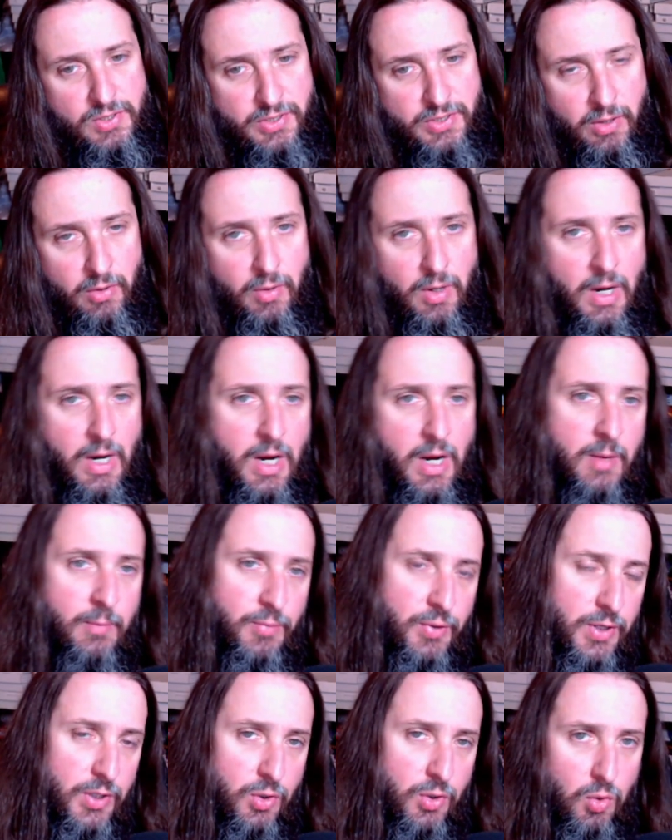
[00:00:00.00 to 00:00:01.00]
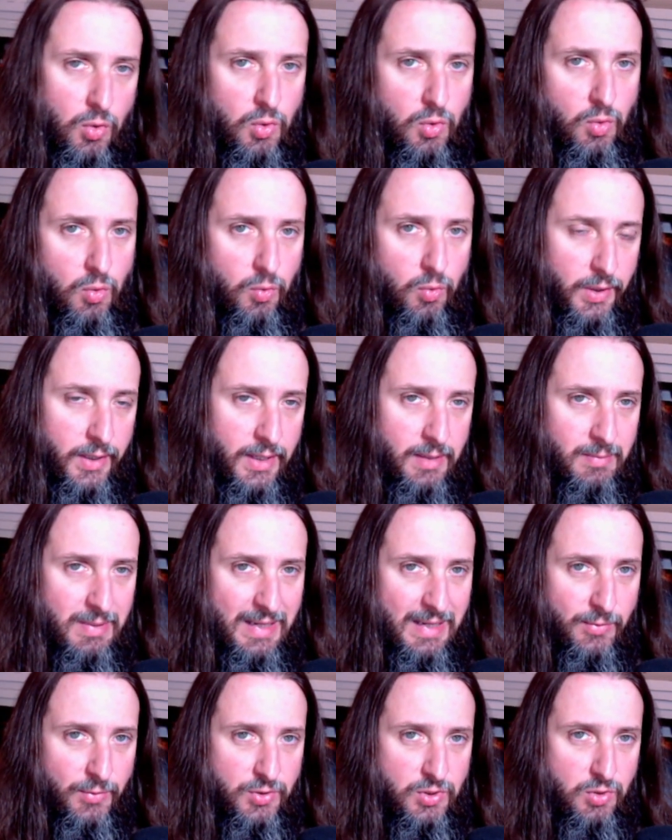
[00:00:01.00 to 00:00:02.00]
So pretty cool. We're going to
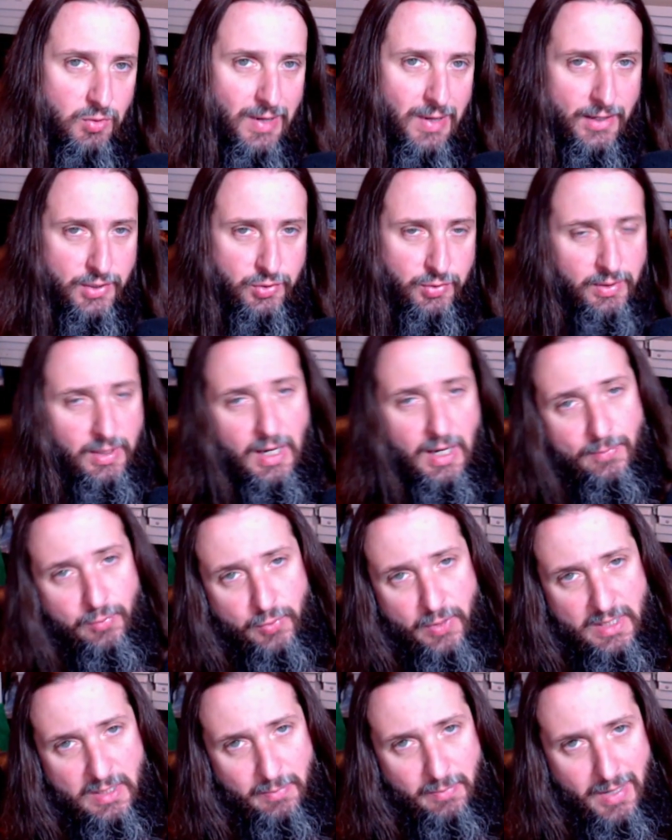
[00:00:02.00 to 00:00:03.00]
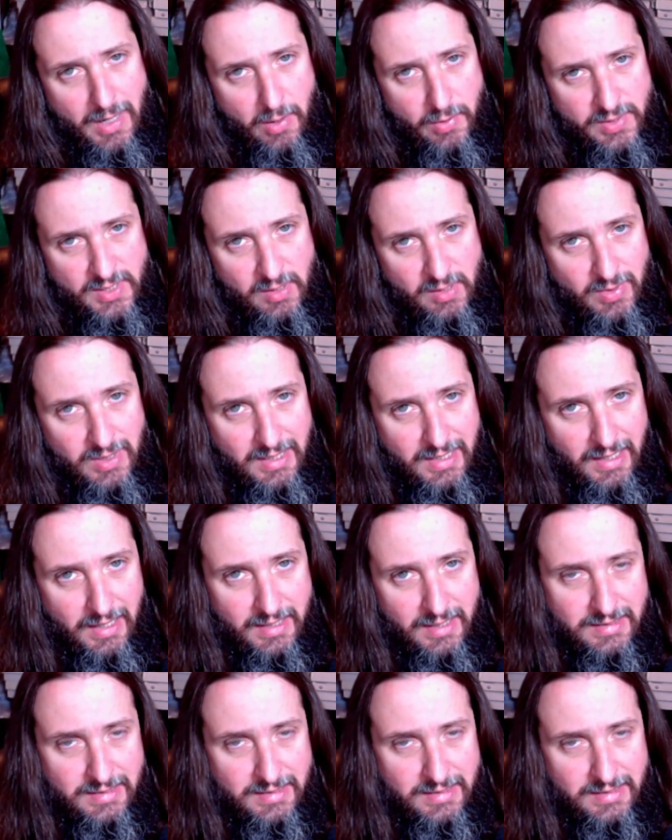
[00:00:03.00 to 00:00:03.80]
be able to actually upgrade the powers that we get.